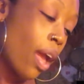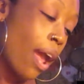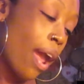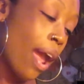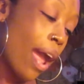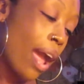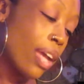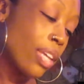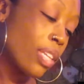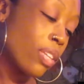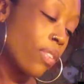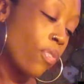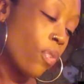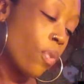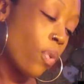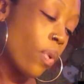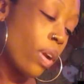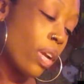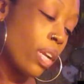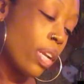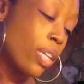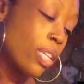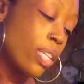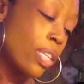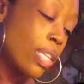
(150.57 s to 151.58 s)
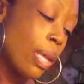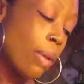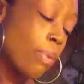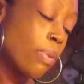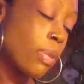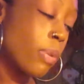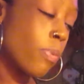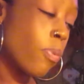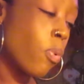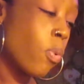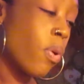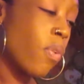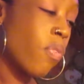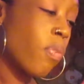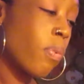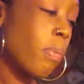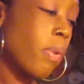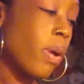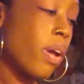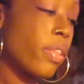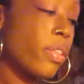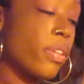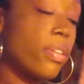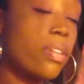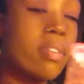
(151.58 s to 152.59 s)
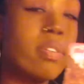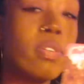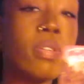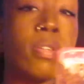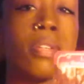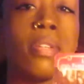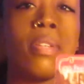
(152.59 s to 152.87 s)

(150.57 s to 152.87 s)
Ask for and accept support from others.